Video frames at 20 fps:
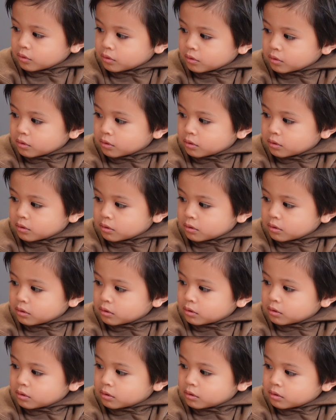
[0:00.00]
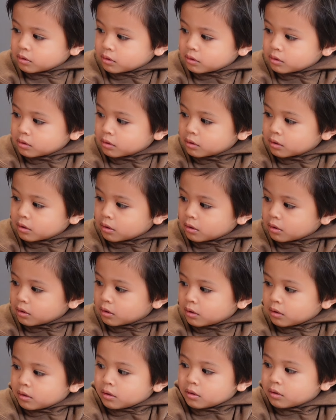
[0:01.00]

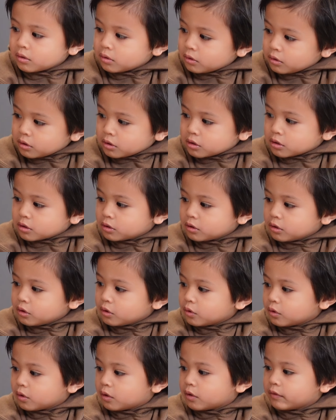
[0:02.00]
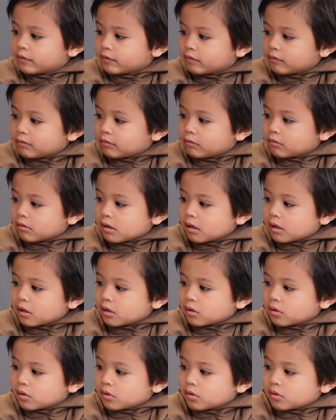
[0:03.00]

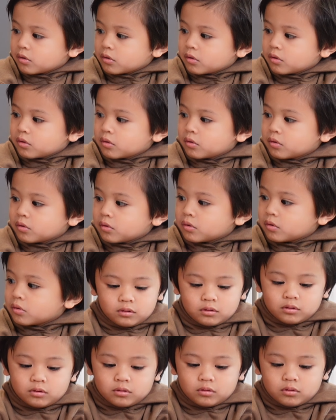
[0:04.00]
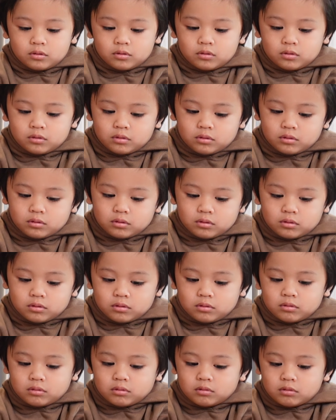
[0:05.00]

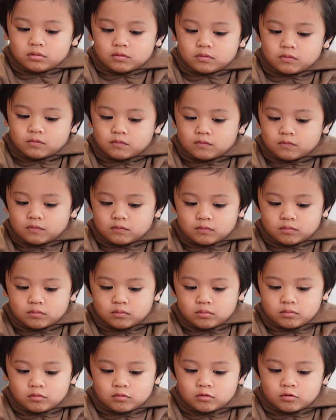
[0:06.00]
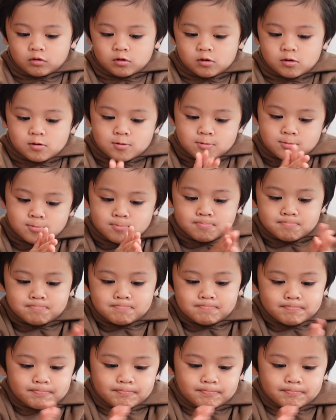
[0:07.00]
(silent)